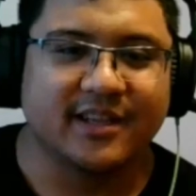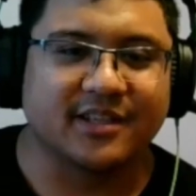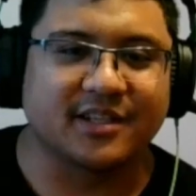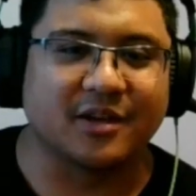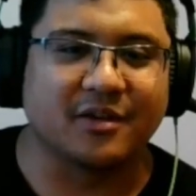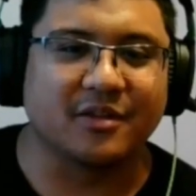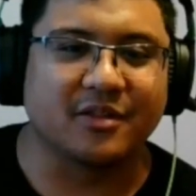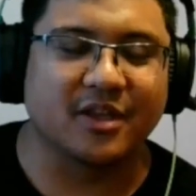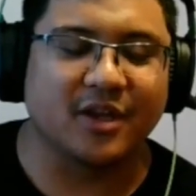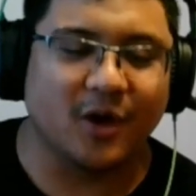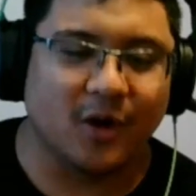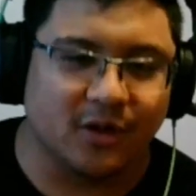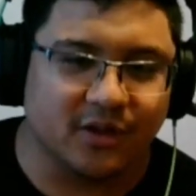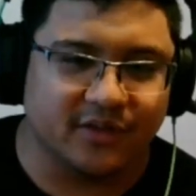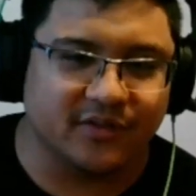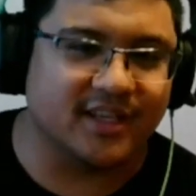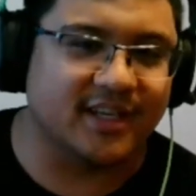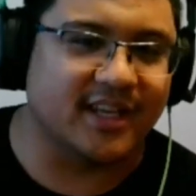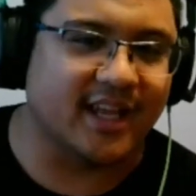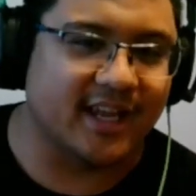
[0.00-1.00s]
So the goal of
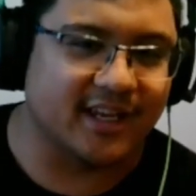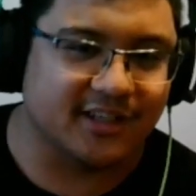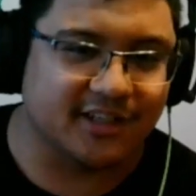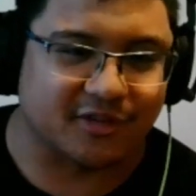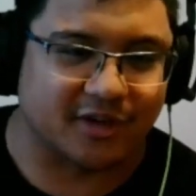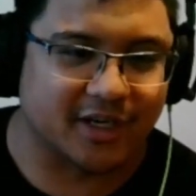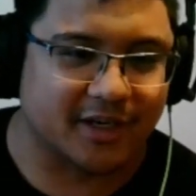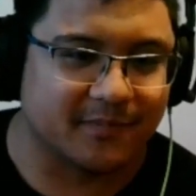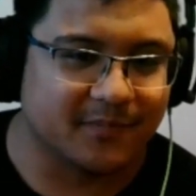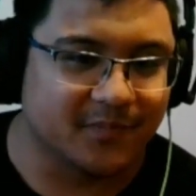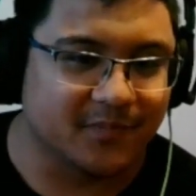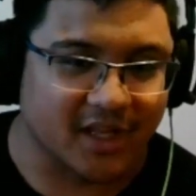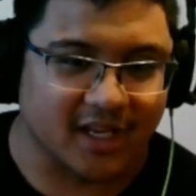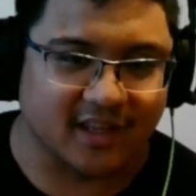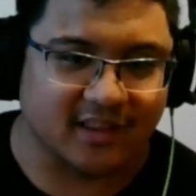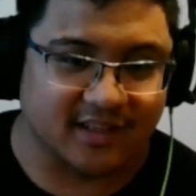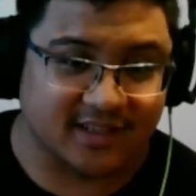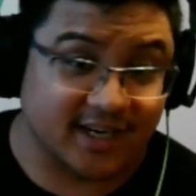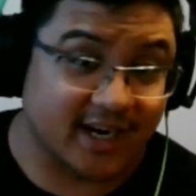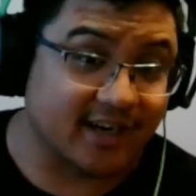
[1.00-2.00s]
today's stream,
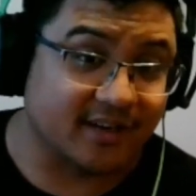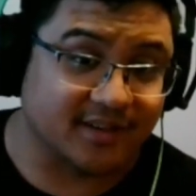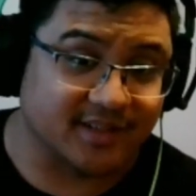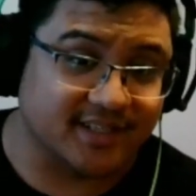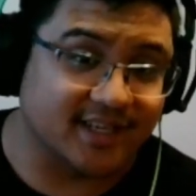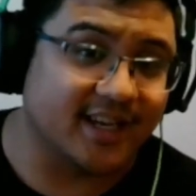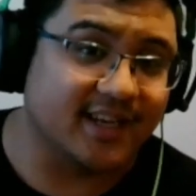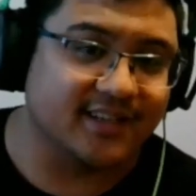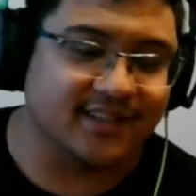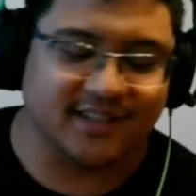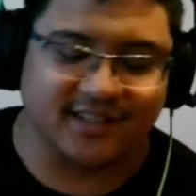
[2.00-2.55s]
like the title says,